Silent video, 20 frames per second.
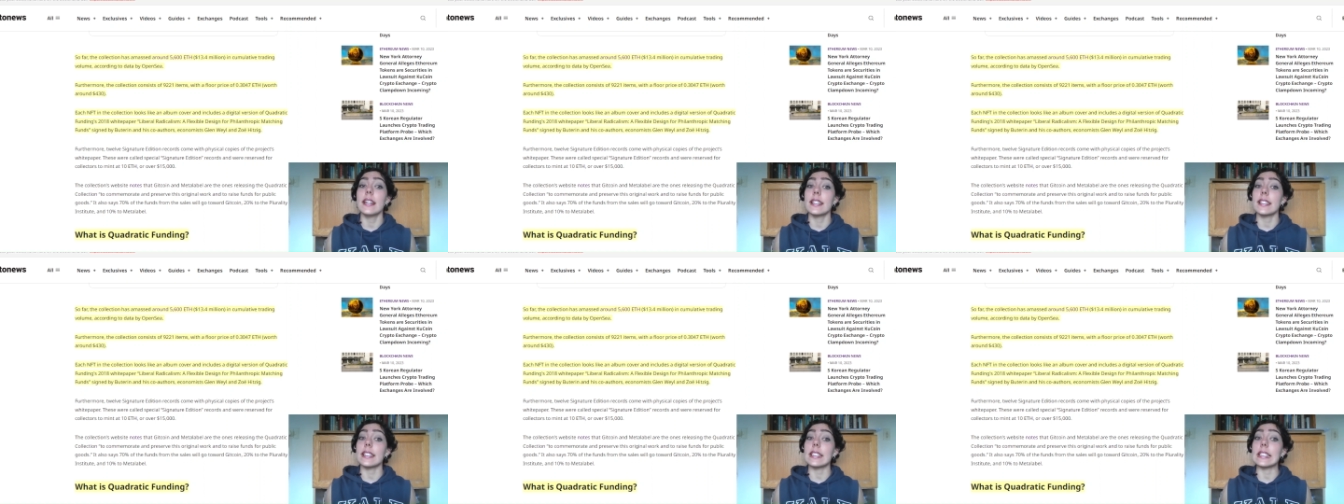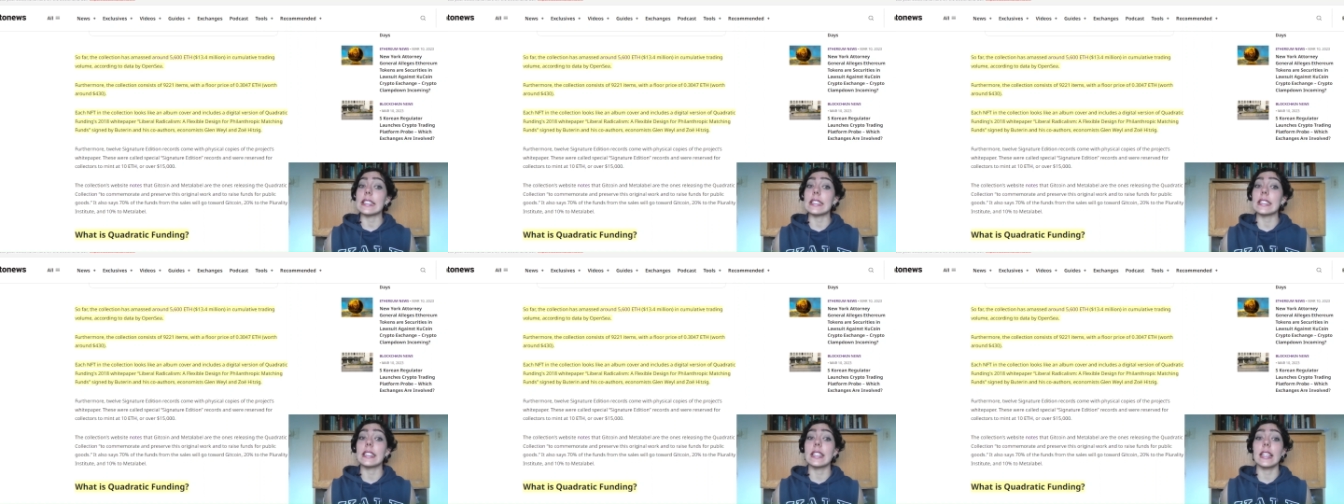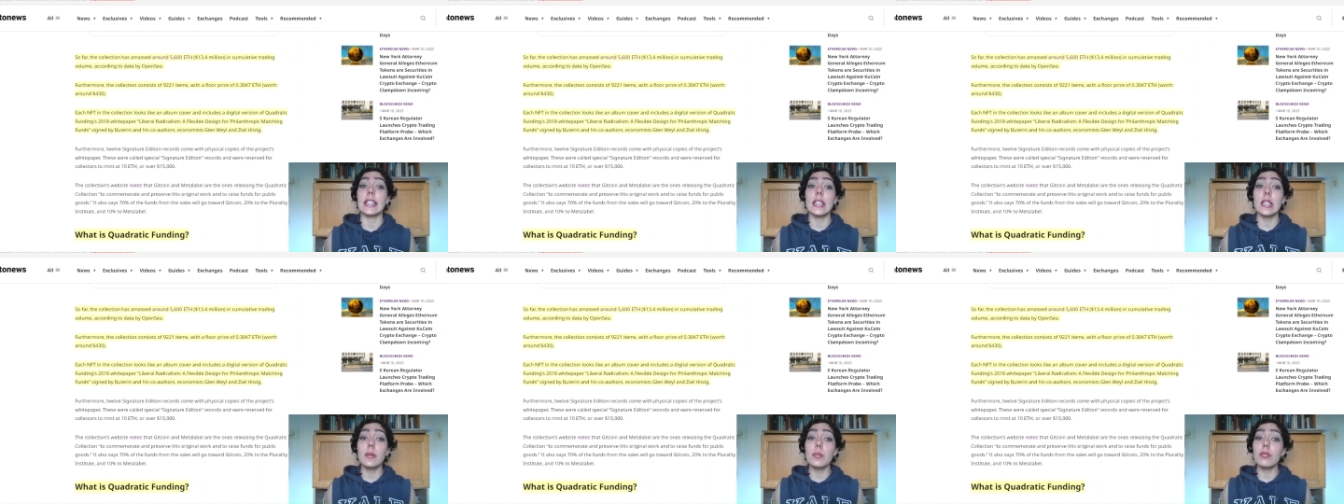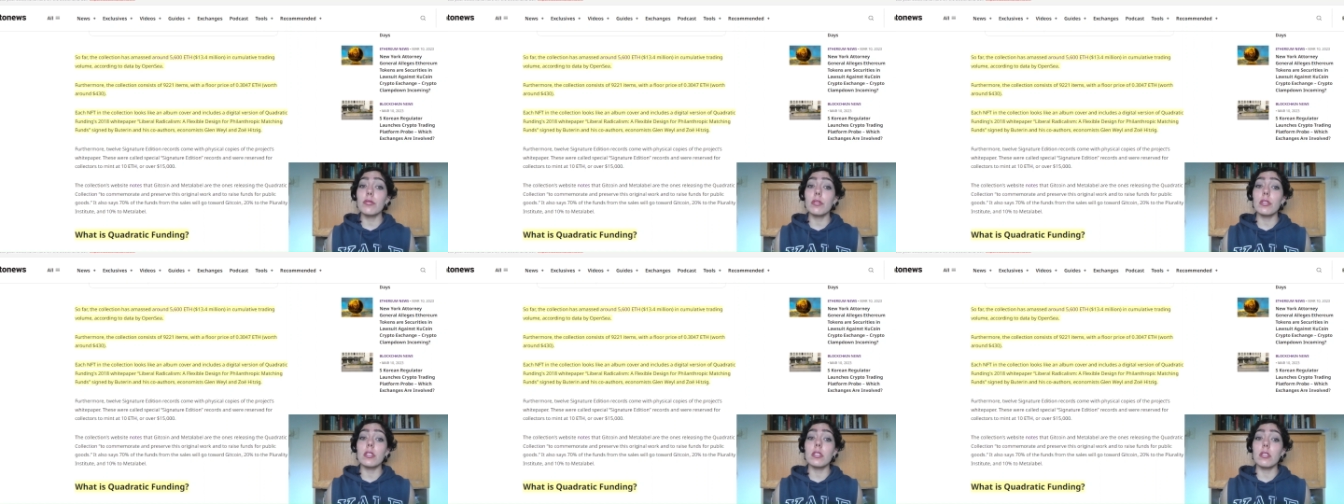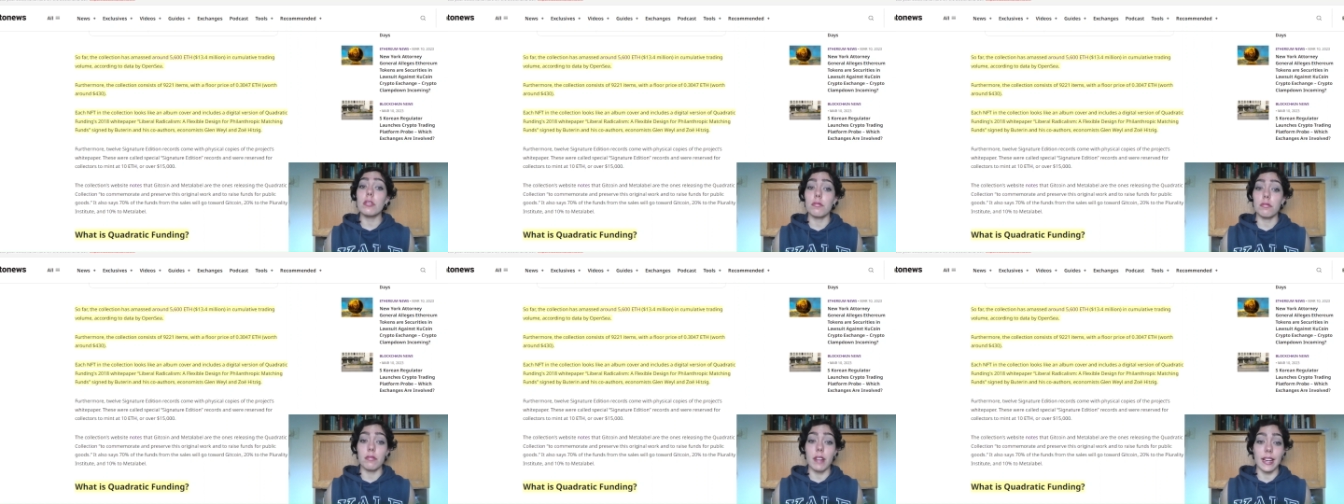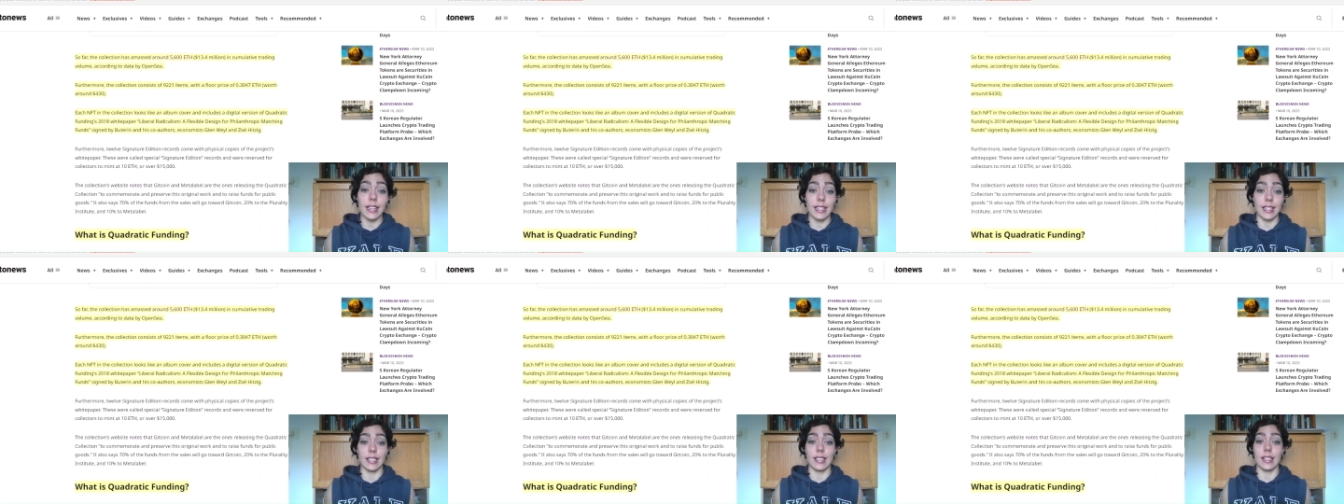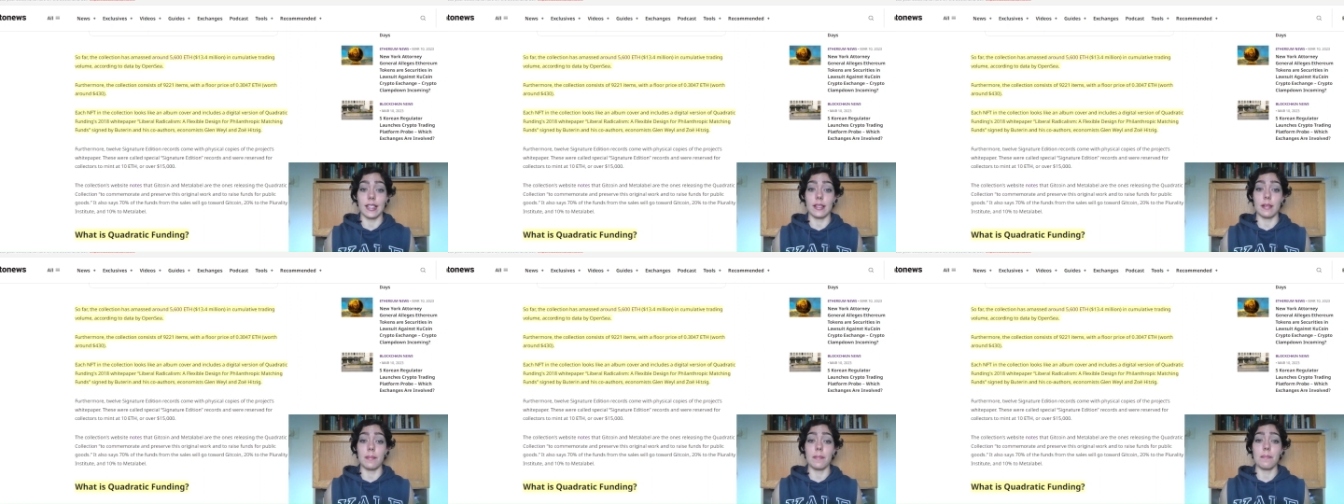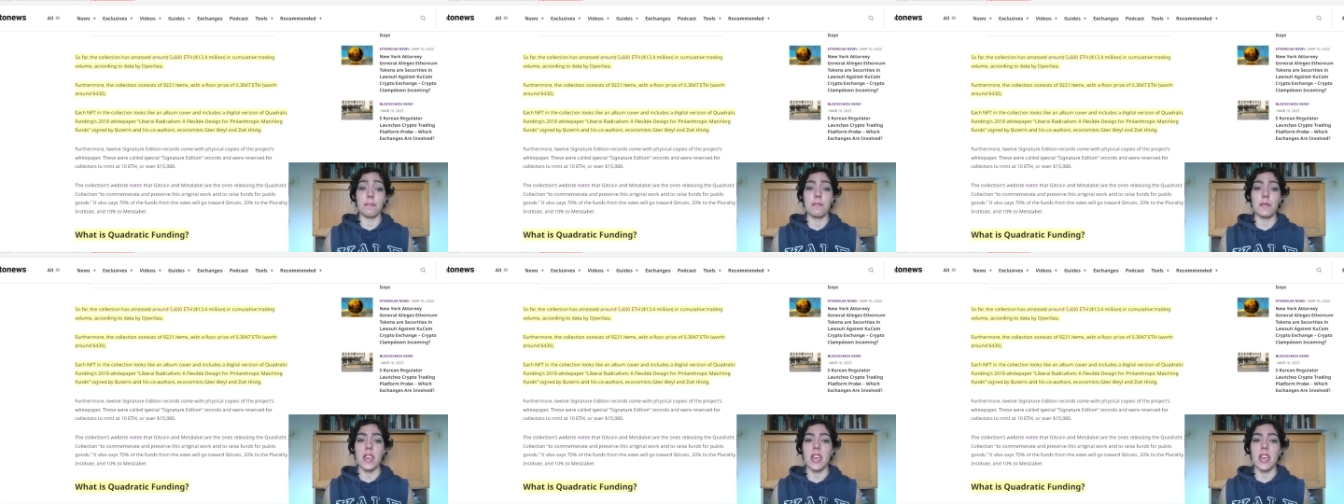titled Liberal Radicalism,